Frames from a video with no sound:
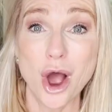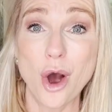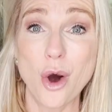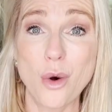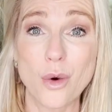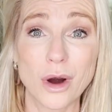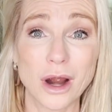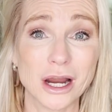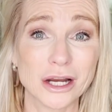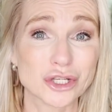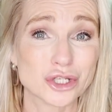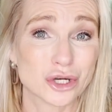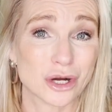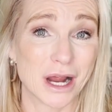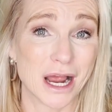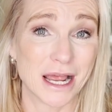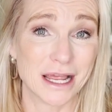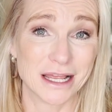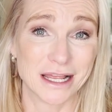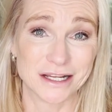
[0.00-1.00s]
or
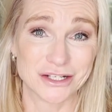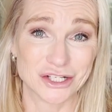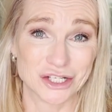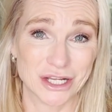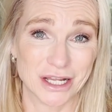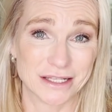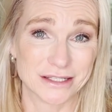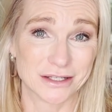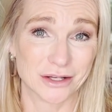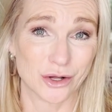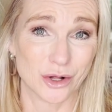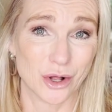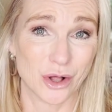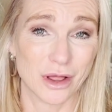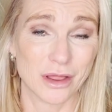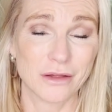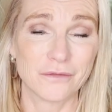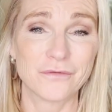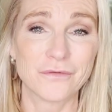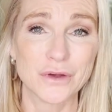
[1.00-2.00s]
try a Schnitzel.
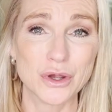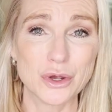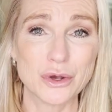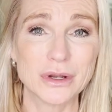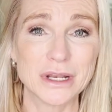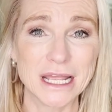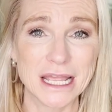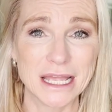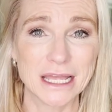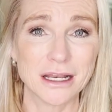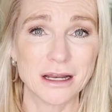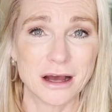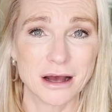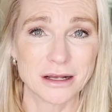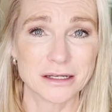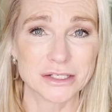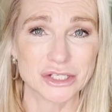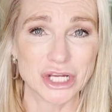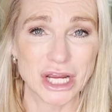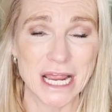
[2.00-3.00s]
Food in
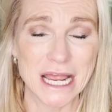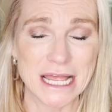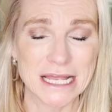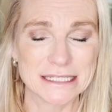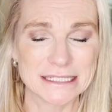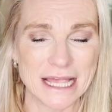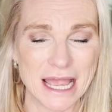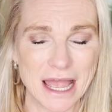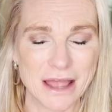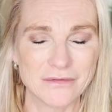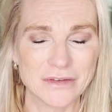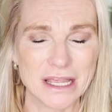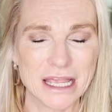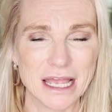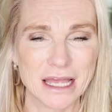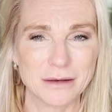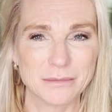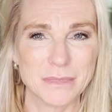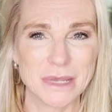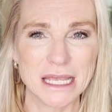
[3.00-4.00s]
Austria is heavy
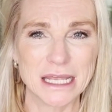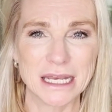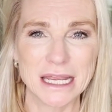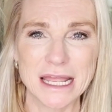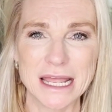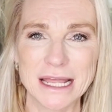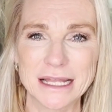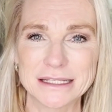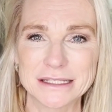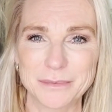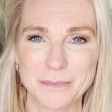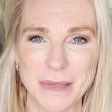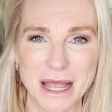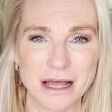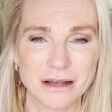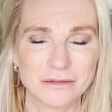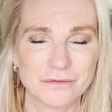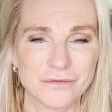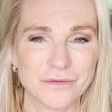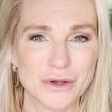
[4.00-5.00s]
and meaty. It's
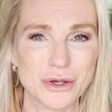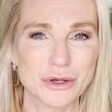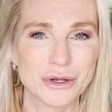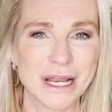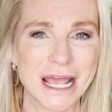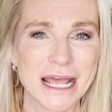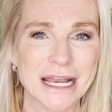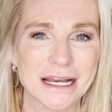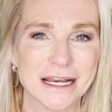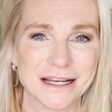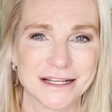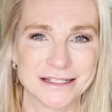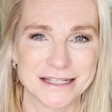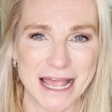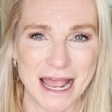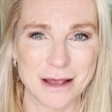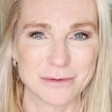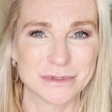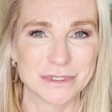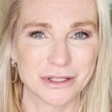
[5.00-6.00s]
mountain food, and it is
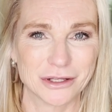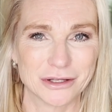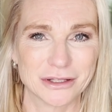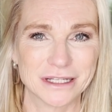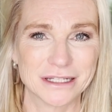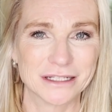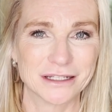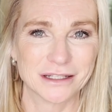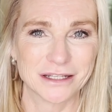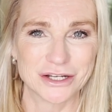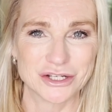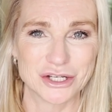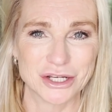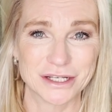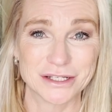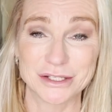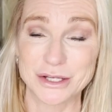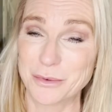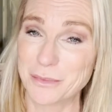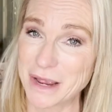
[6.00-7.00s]
absolutely
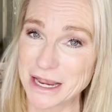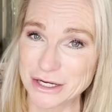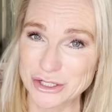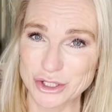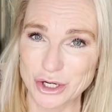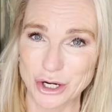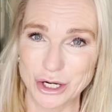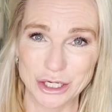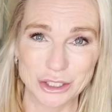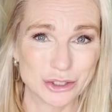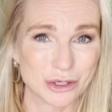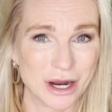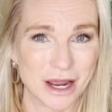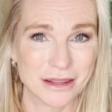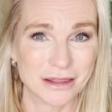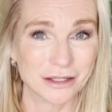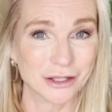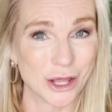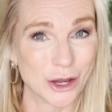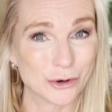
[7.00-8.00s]
delicious, so make sure to try
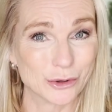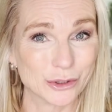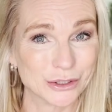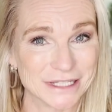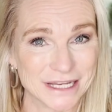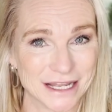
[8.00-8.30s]
the local